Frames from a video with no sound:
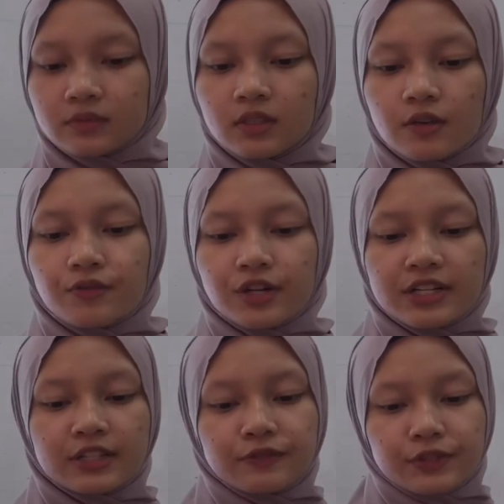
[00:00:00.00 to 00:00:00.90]
For
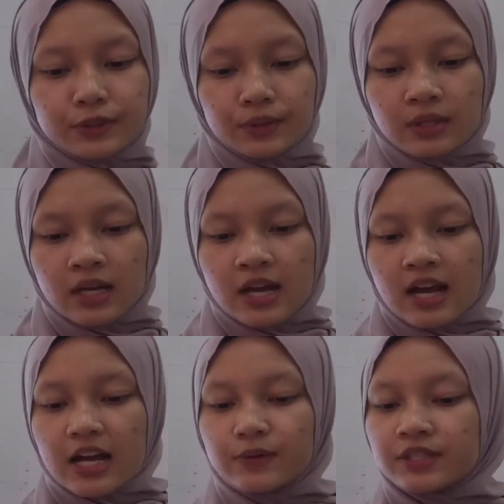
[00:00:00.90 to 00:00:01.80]
interview,
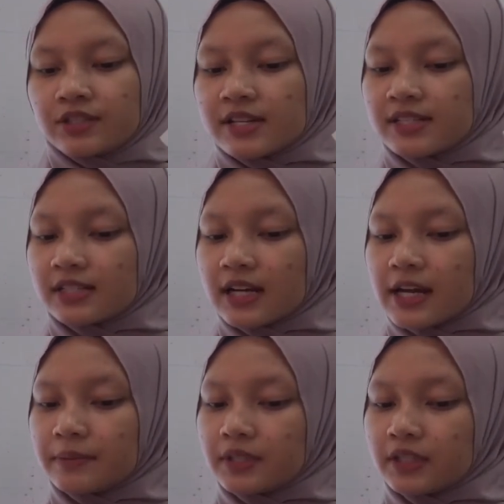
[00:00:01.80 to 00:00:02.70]
I will
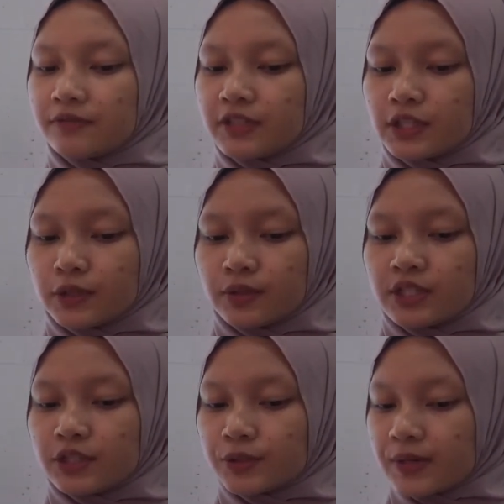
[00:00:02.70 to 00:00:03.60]
transcribe the video
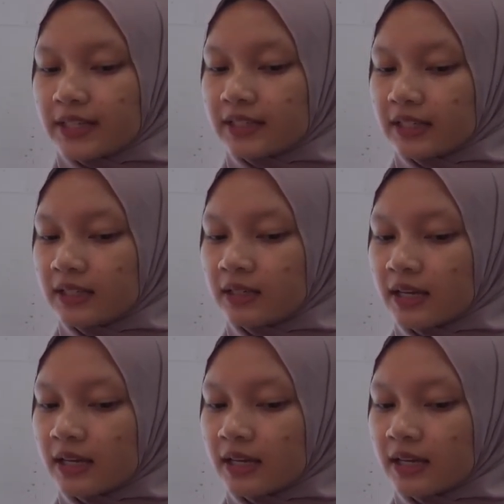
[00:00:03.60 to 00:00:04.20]
into writing